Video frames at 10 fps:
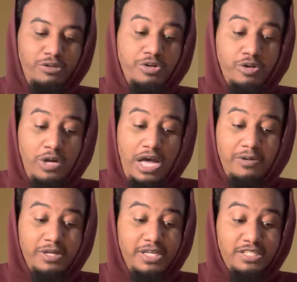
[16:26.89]
You know
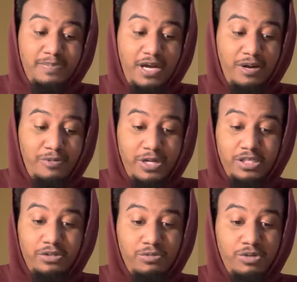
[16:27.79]
how it is, Pile 1,
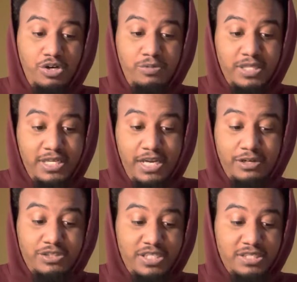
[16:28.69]
and you know what the
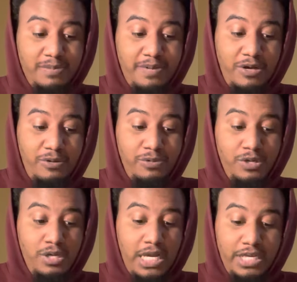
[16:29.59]
energy is about,
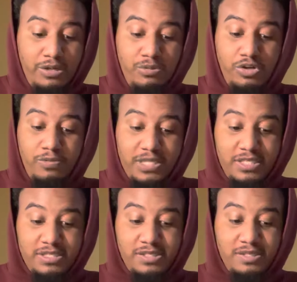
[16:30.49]
and you know what
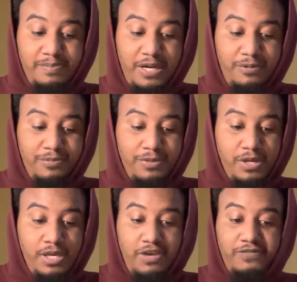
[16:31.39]
this is about.
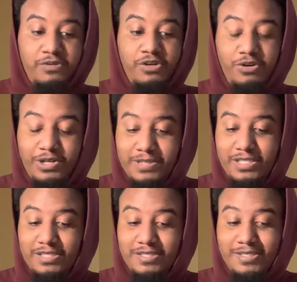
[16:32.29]
If you don't know what
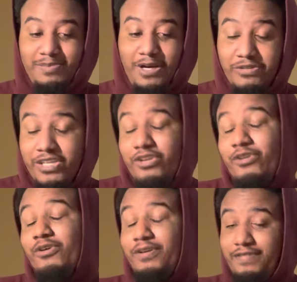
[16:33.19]
this is about, then you're
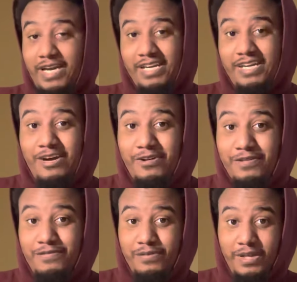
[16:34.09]
going to find out
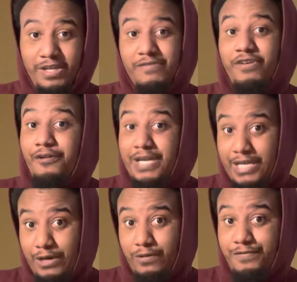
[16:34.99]
in a very
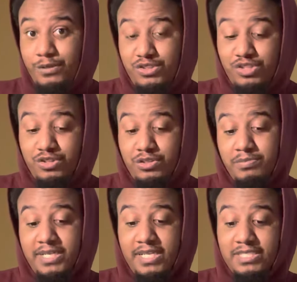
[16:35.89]
near future,
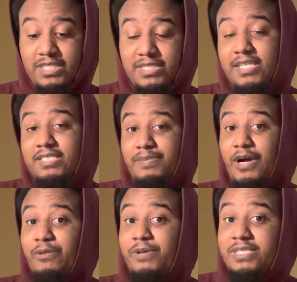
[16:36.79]
because this is
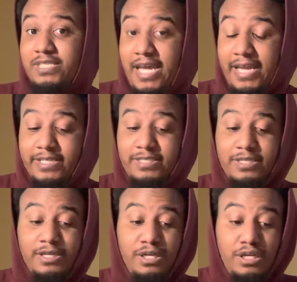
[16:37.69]
about what's next.
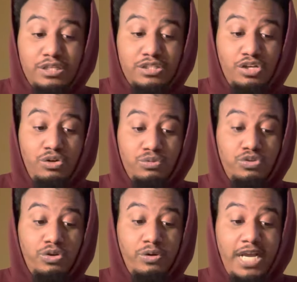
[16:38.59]
So
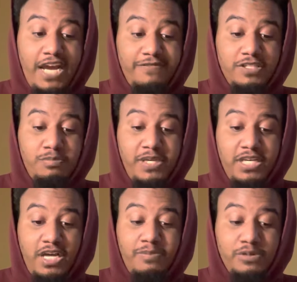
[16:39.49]
you're going to have to
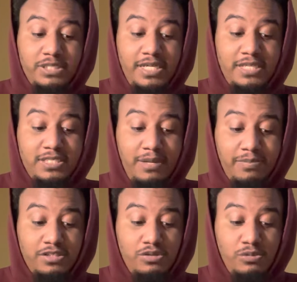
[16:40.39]
speak up or say
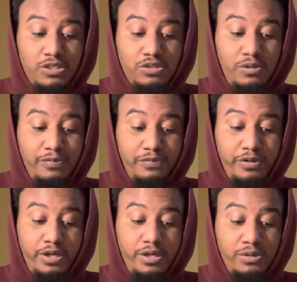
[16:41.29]
something to a certain
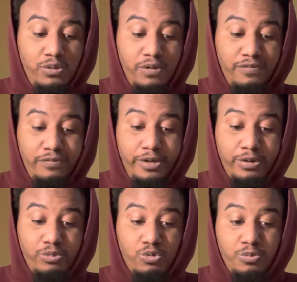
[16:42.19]
friend or a friend
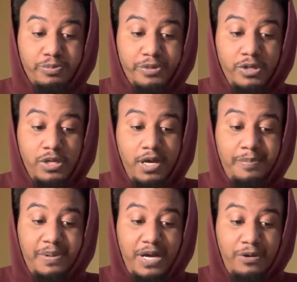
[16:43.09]
group
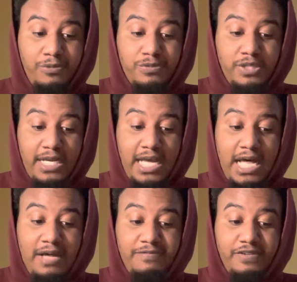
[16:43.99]
about the
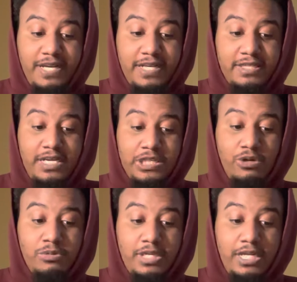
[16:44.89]
conflict that
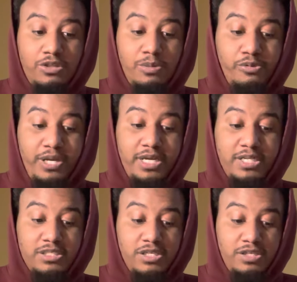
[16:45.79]
they're
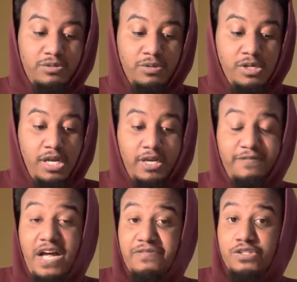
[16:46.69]
bringing to you. And the
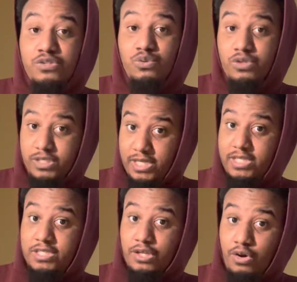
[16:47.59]
Five of Swords
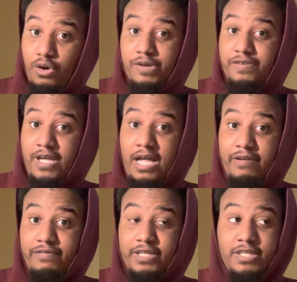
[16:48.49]
is a card of conflict.